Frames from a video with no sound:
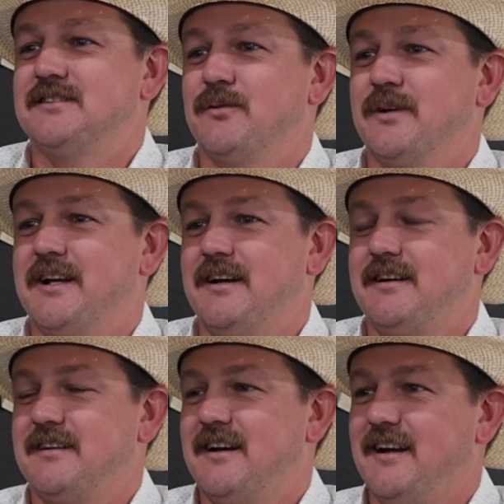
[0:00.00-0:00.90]
so we kind
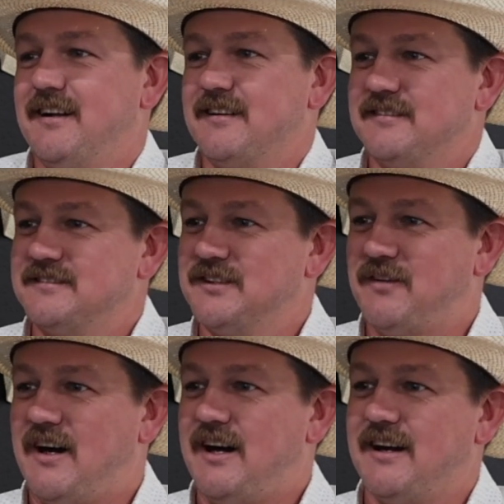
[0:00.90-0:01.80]
of had a
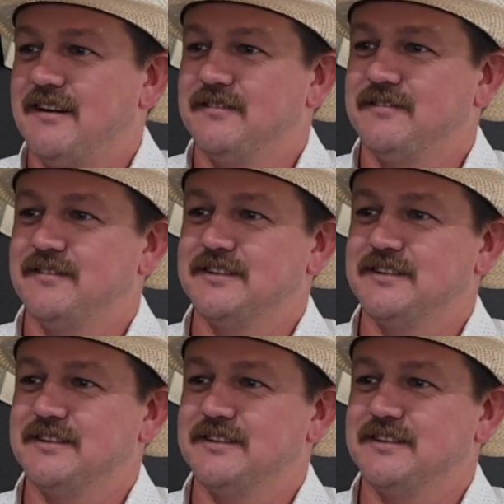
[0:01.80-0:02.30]
divide of